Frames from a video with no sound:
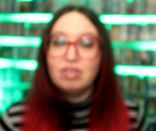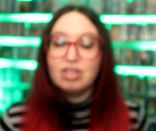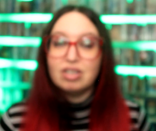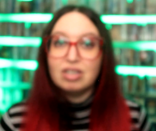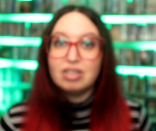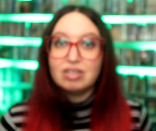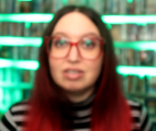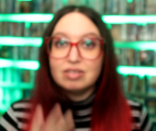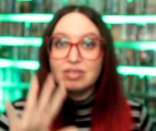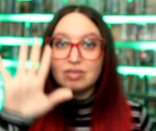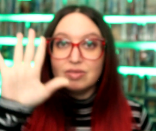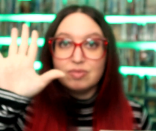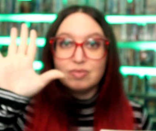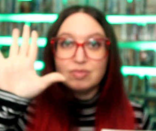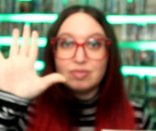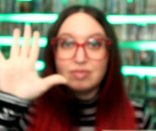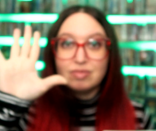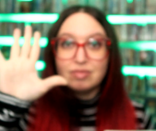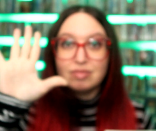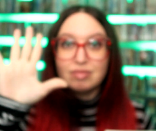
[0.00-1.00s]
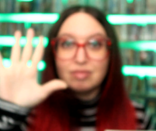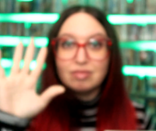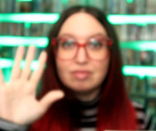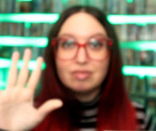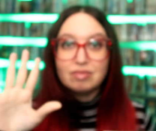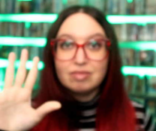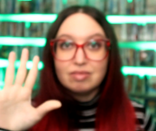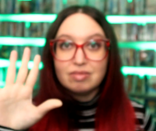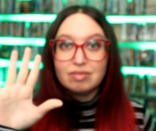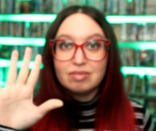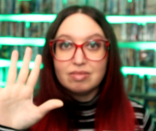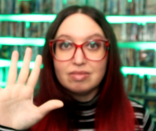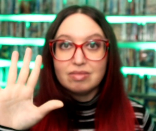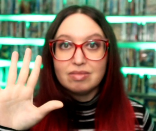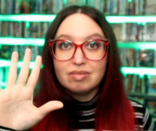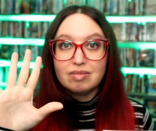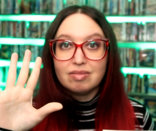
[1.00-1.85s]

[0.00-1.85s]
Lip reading: Nothing is said.